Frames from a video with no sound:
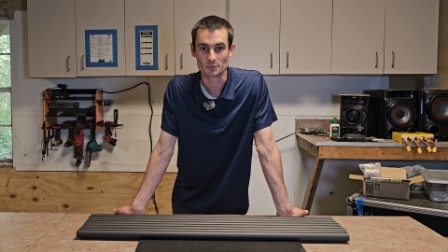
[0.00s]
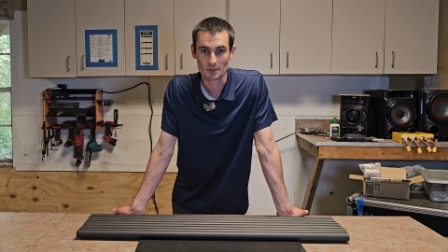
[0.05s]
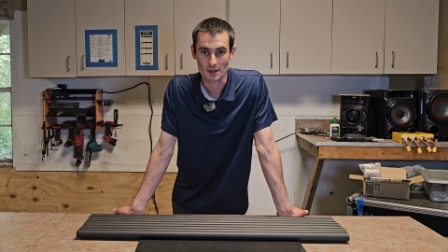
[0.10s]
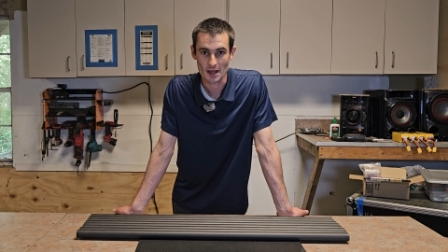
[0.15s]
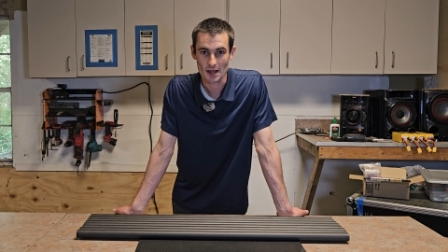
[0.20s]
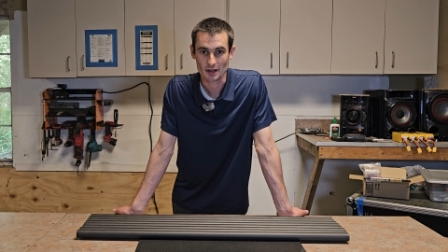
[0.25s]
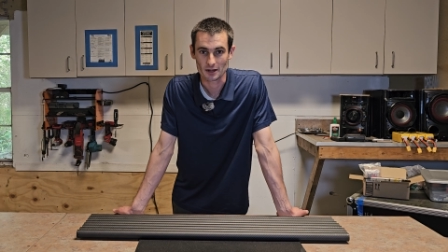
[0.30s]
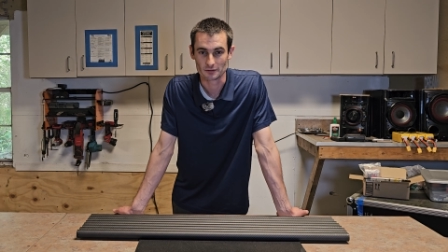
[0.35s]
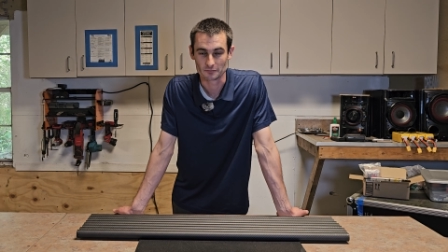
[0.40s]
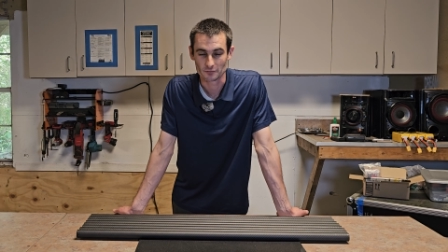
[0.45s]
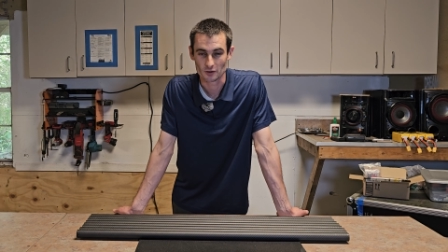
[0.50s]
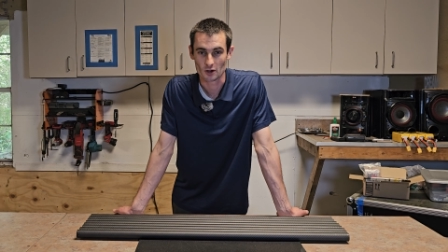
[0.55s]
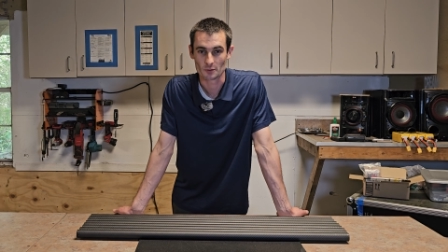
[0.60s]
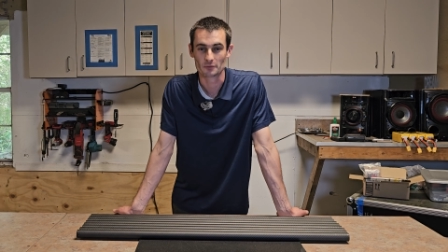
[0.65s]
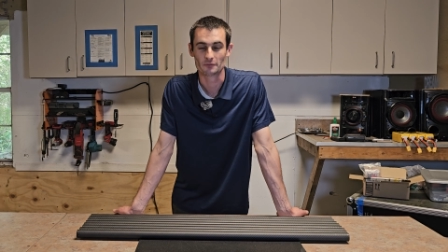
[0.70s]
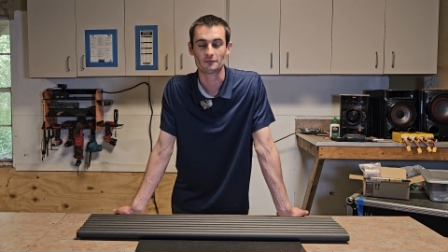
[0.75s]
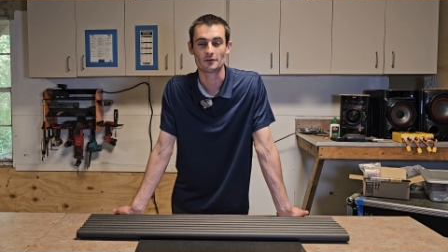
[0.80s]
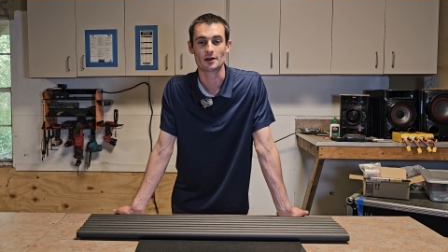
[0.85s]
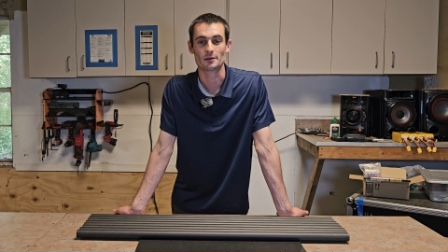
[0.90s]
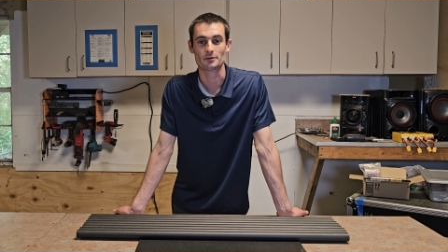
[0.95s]
pack of carbon
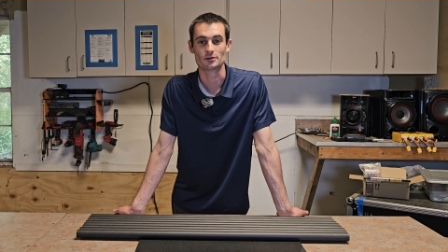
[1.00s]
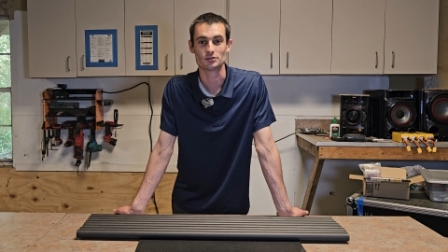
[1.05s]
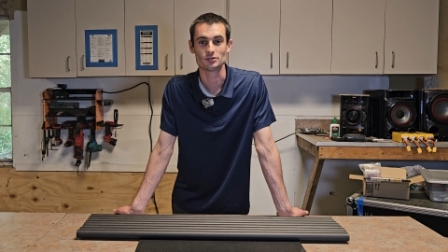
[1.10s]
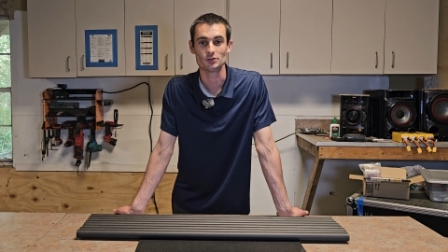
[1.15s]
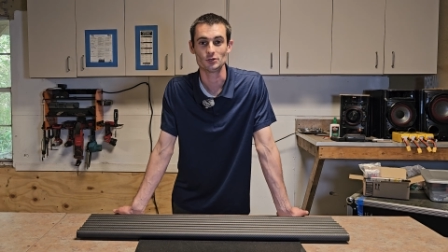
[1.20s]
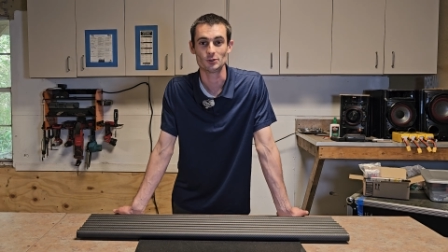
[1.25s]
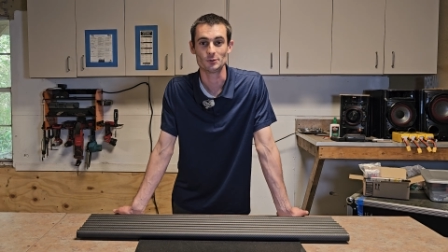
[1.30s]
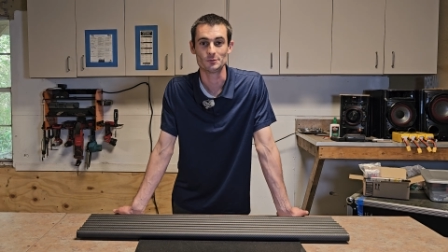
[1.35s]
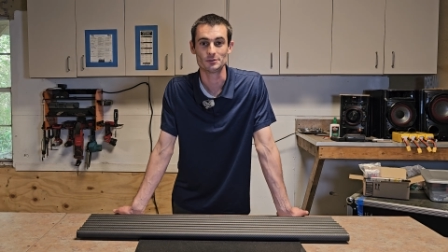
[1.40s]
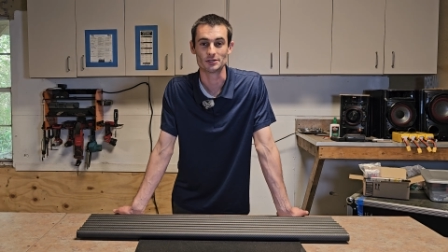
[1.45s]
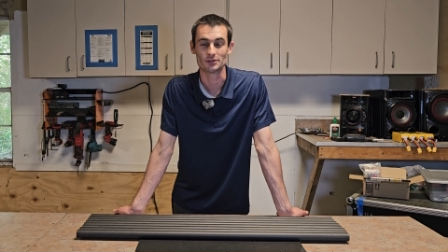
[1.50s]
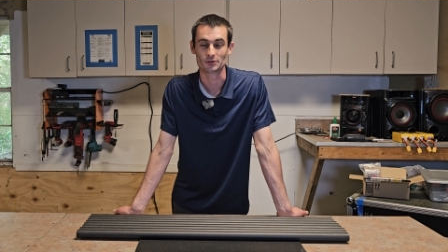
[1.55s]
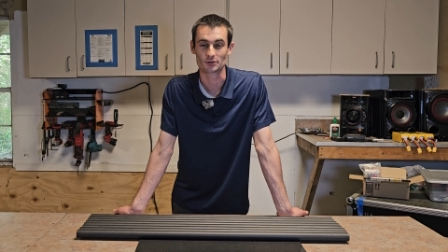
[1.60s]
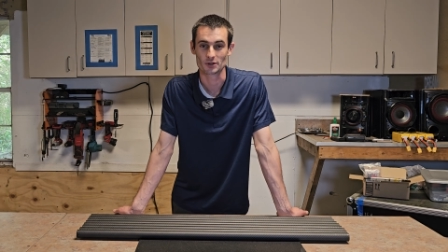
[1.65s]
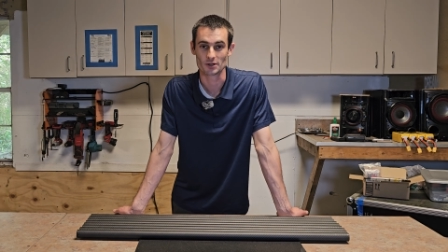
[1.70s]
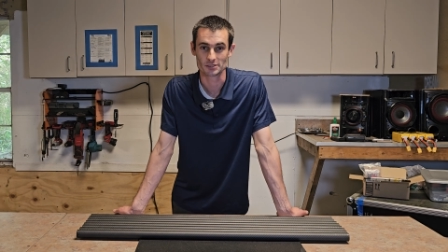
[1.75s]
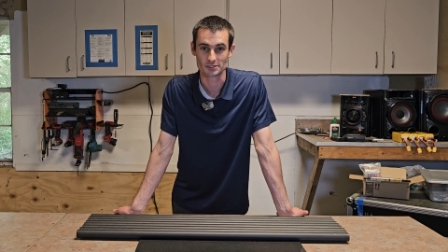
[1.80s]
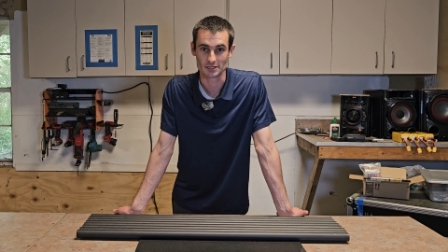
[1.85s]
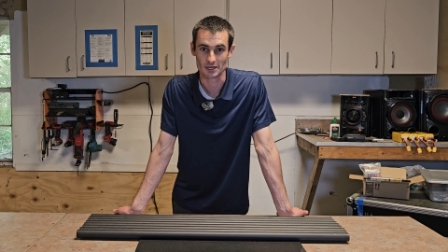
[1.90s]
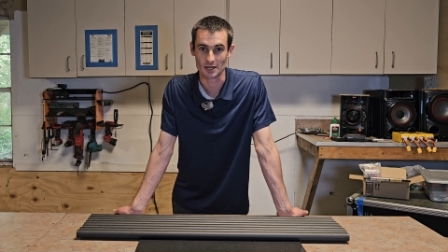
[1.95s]
fiber tubes and
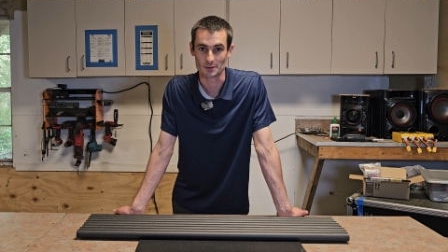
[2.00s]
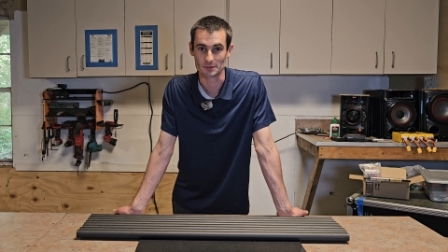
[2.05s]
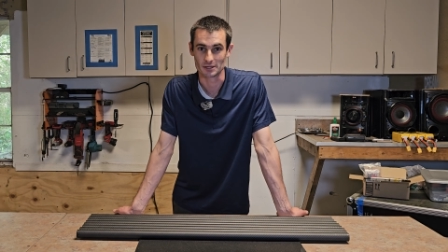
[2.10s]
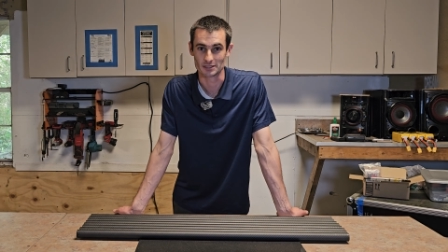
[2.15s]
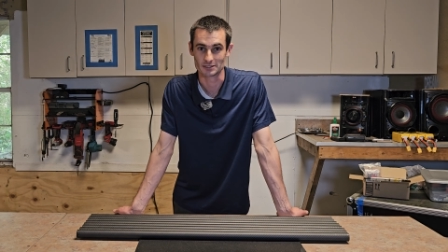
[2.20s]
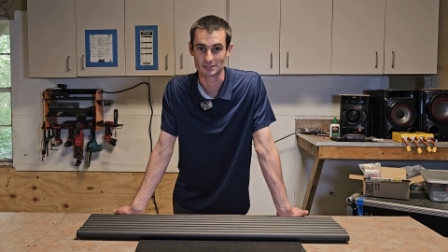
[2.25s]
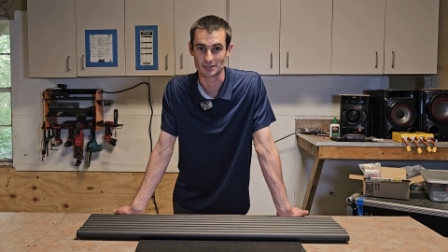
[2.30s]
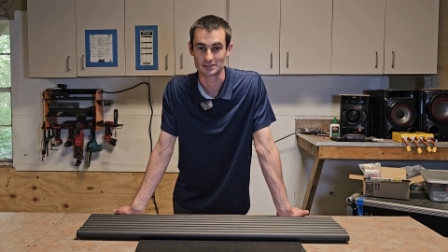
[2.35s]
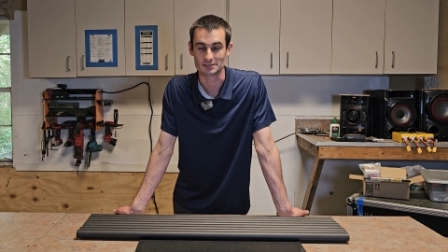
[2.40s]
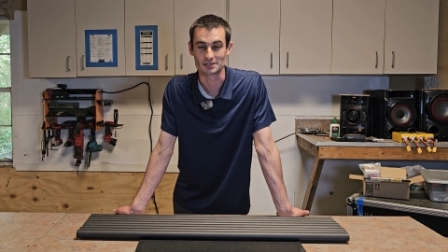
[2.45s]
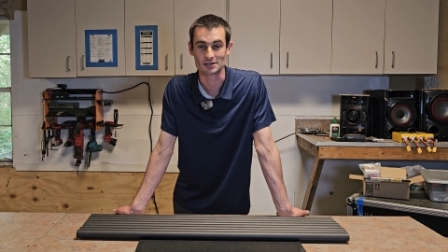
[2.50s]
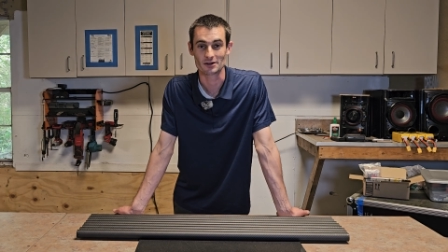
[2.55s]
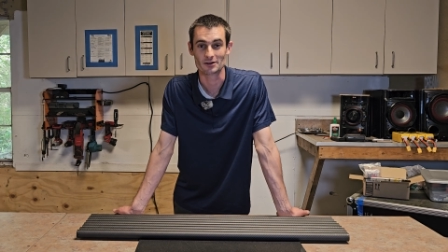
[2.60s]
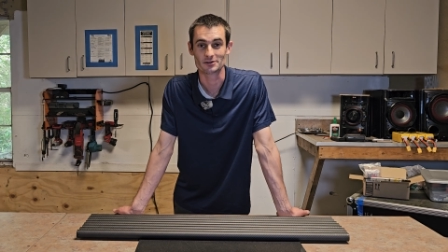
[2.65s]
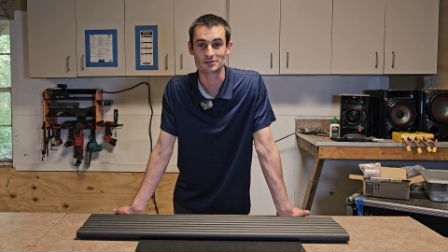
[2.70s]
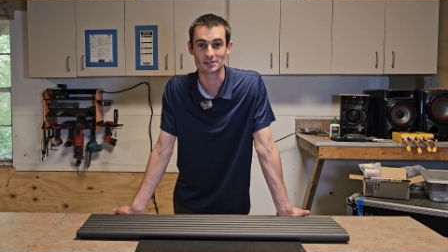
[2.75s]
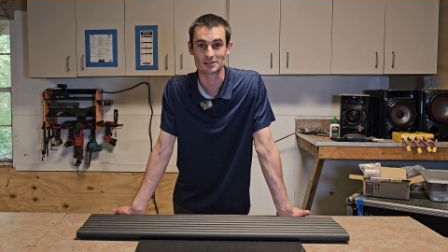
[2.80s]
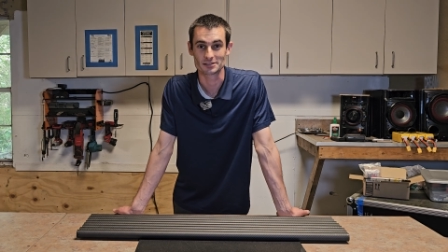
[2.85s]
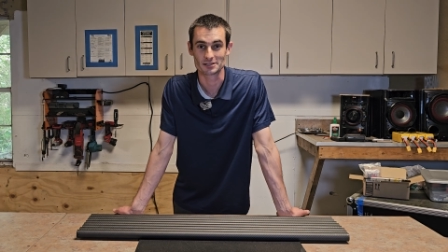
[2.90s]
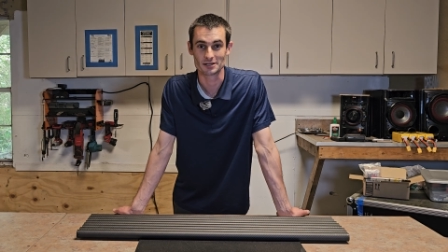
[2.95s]
throws it at me and says, here,
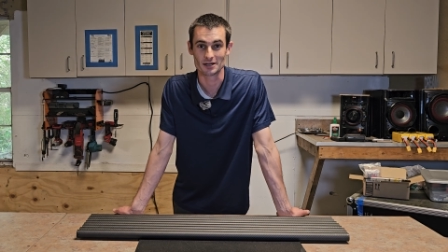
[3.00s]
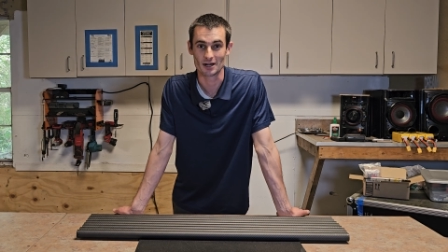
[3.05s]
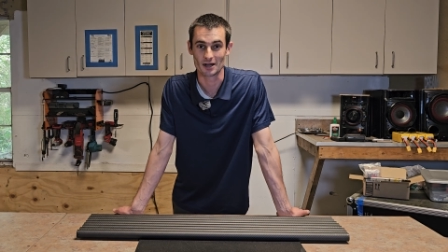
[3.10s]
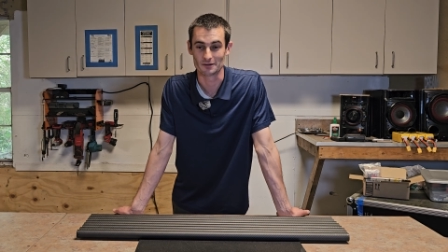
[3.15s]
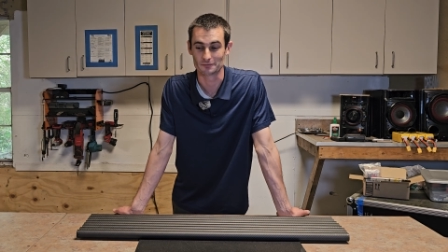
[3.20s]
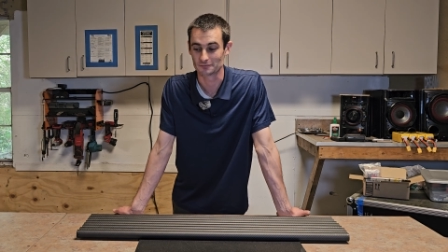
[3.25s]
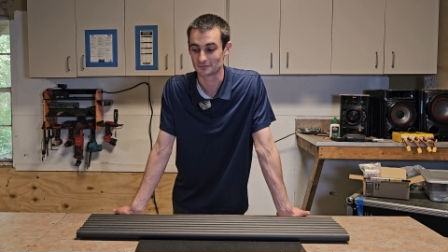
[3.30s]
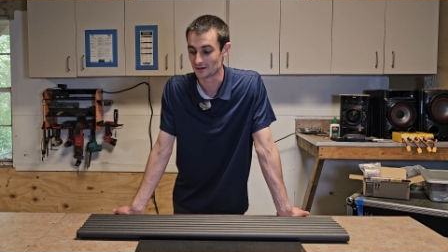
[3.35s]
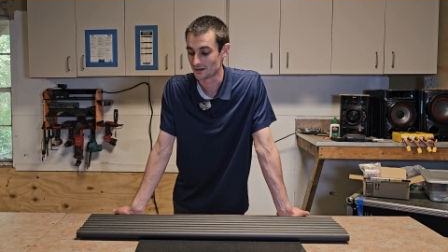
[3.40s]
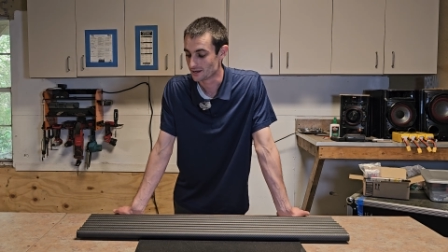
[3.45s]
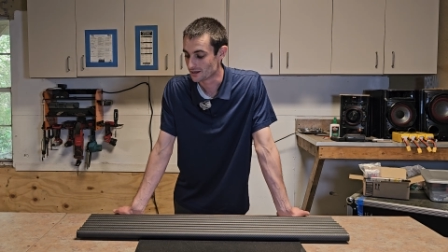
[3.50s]
is this enough?